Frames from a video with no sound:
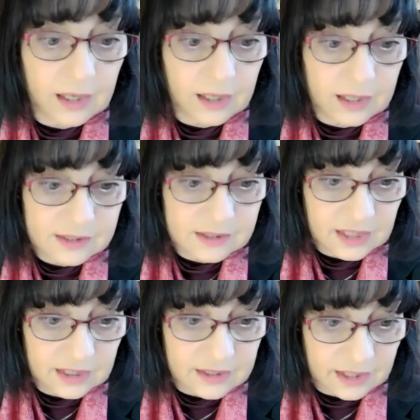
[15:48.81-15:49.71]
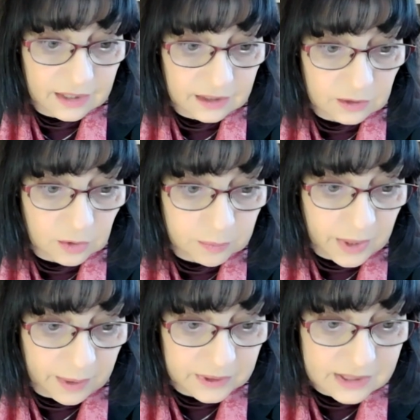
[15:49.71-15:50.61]
see the
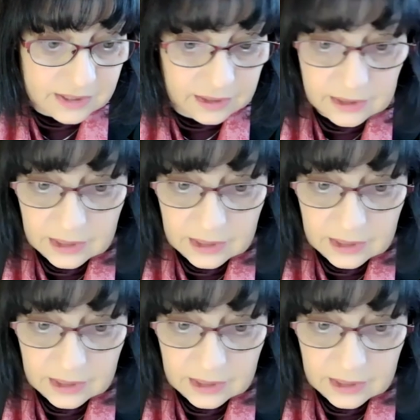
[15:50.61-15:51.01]
comparison.